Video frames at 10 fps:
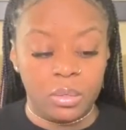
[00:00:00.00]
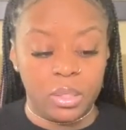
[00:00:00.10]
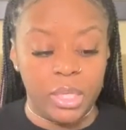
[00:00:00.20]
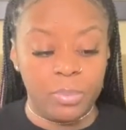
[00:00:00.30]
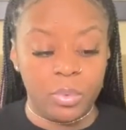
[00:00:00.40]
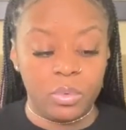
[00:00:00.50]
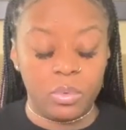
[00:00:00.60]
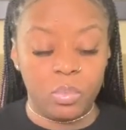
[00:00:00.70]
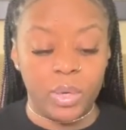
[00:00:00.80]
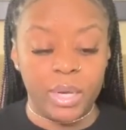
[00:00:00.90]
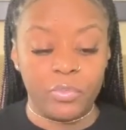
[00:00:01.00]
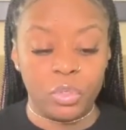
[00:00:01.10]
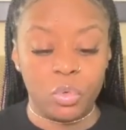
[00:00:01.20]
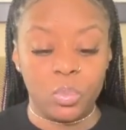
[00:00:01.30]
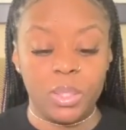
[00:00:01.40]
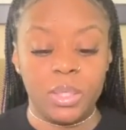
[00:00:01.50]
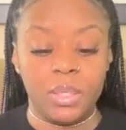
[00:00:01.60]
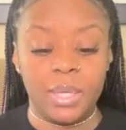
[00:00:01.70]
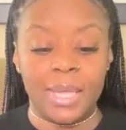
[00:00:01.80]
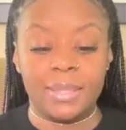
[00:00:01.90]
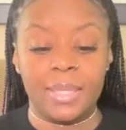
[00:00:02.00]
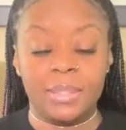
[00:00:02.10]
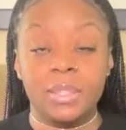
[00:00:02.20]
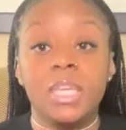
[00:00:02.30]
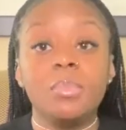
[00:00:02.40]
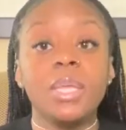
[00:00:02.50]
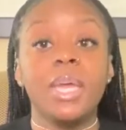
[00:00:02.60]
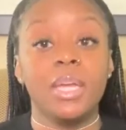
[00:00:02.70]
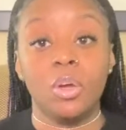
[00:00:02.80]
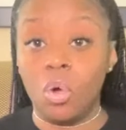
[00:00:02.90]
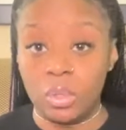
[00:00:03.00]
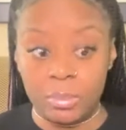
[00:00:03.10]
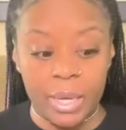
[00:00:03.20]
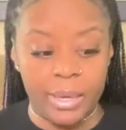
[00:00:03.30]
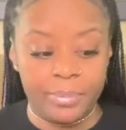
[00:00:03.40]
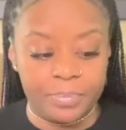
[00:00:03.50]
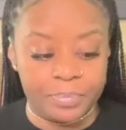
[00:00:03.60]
Keep whatever you're really keep the end goal in mind.